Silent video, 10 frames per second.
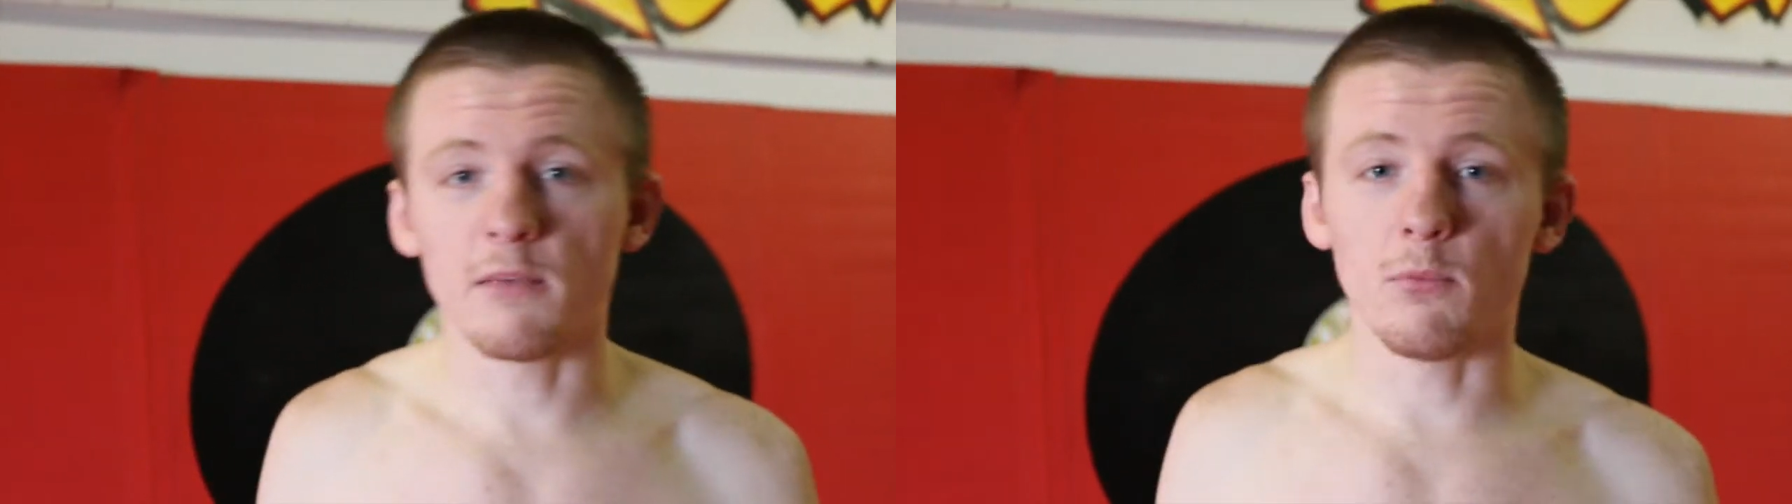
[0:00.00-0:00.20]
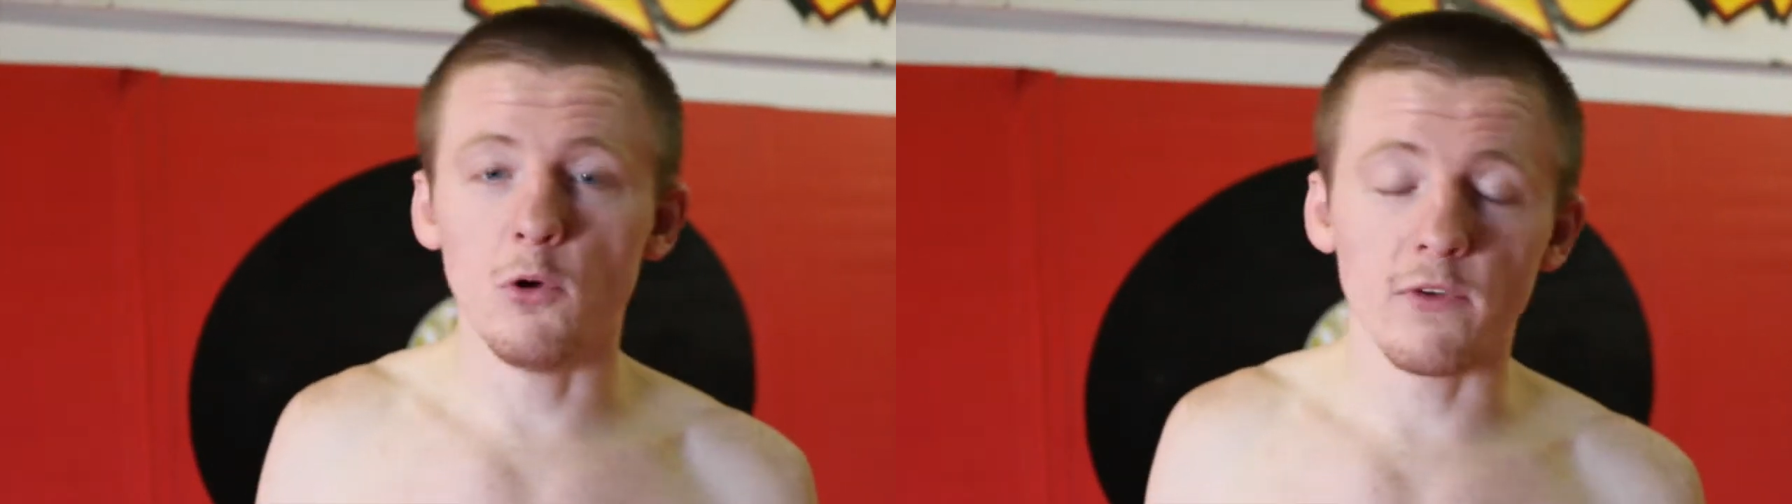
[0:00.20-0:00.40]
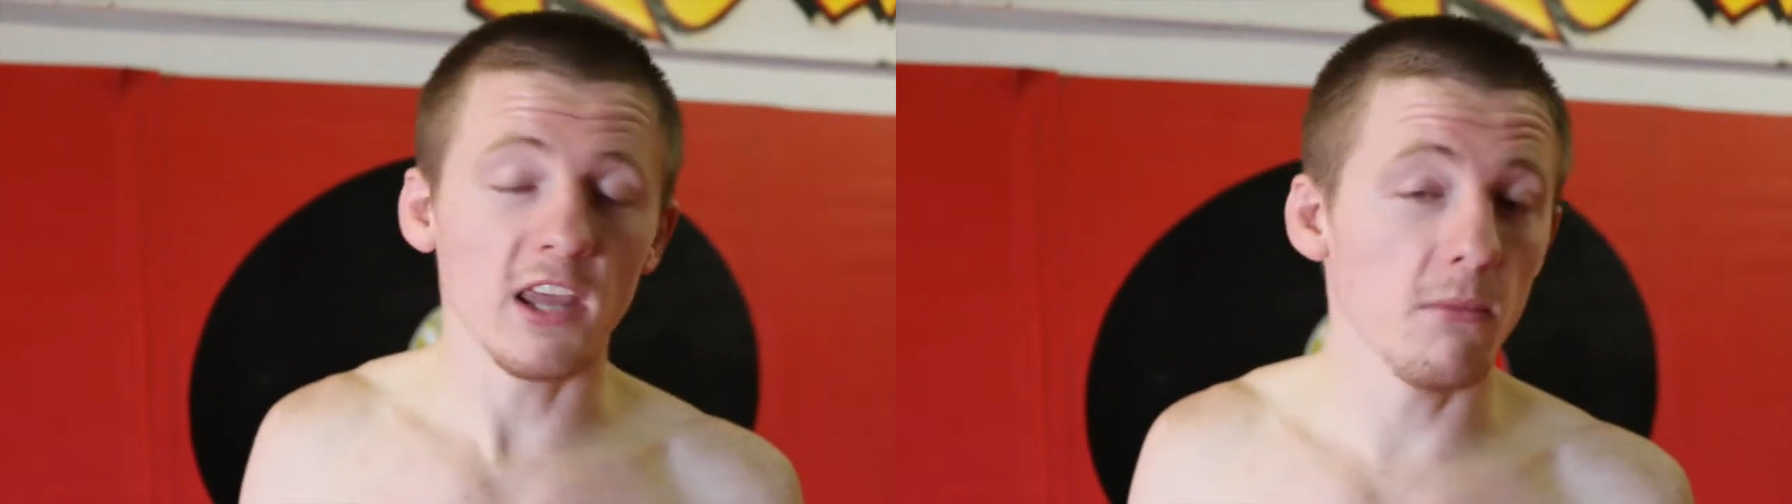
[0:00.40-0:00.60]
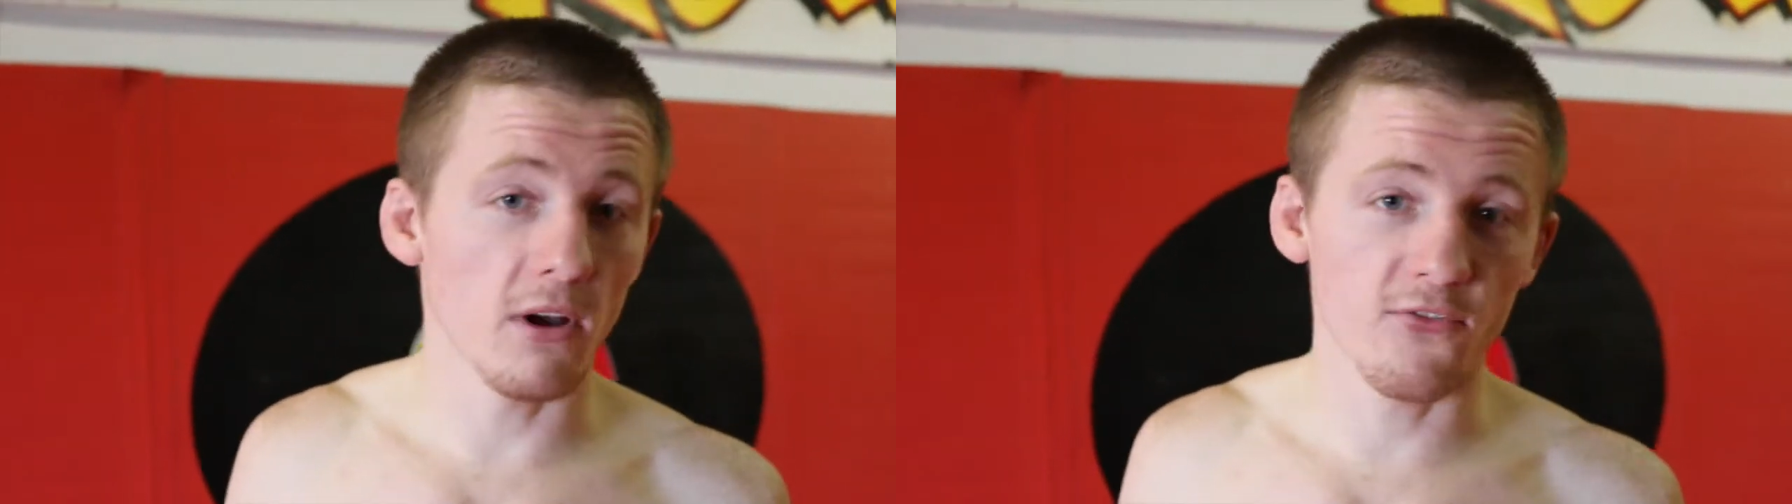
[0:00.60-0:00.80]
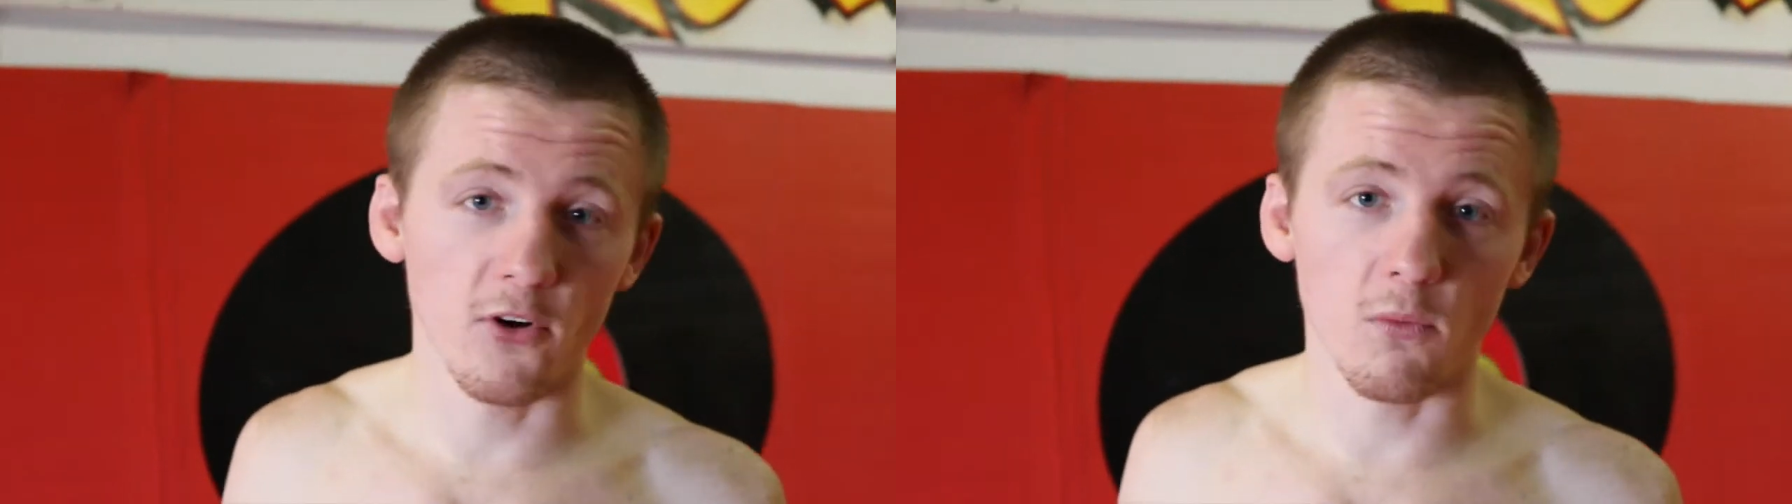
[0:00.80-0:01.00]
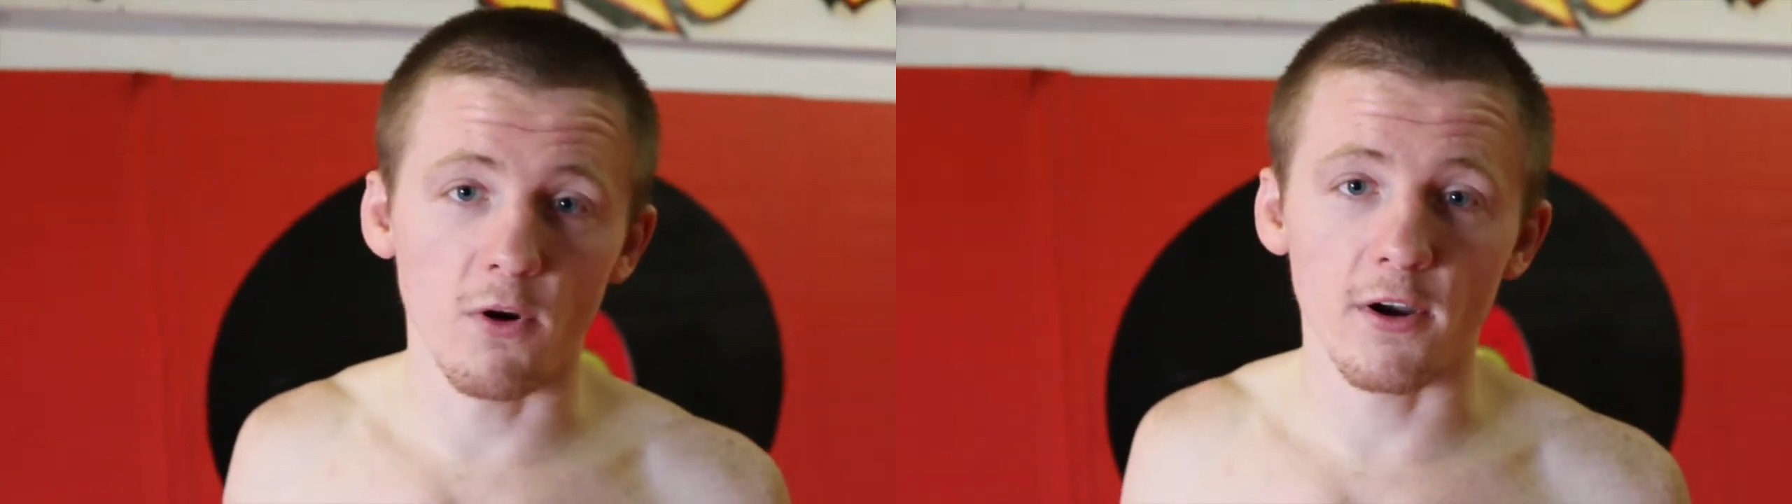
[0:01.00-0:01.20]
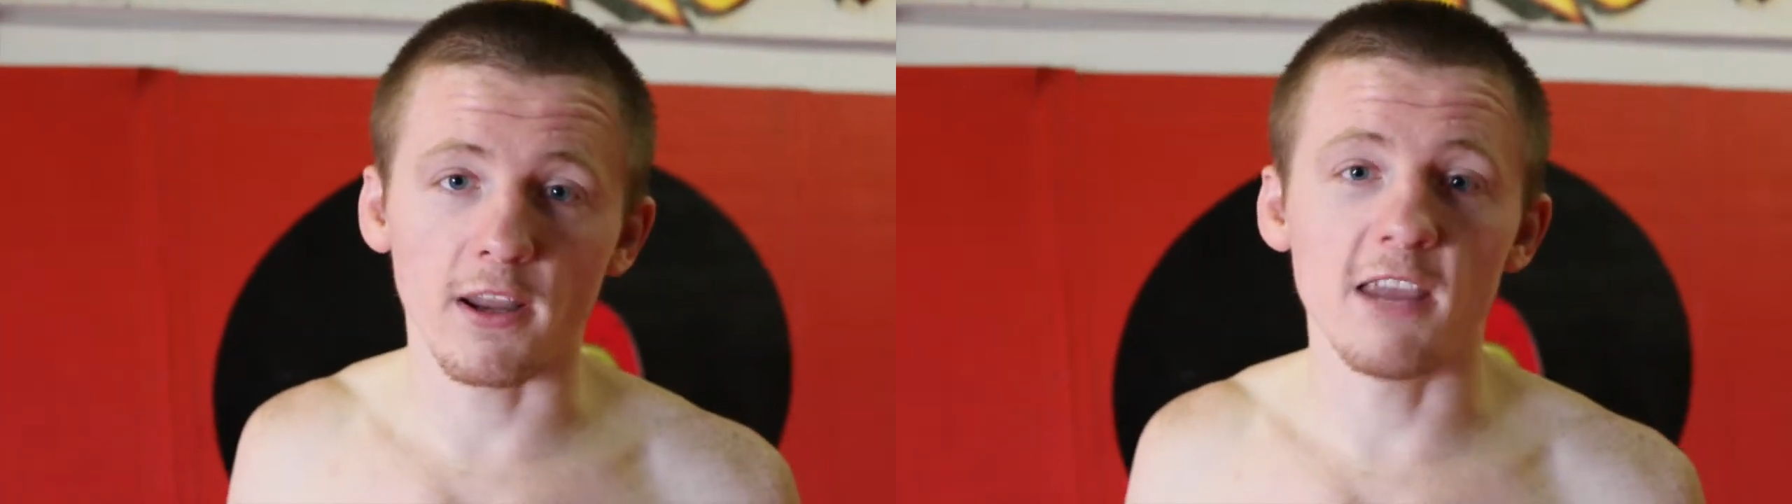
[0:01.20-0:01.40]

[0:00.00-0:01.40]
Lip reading: keep moving, keep my footwork,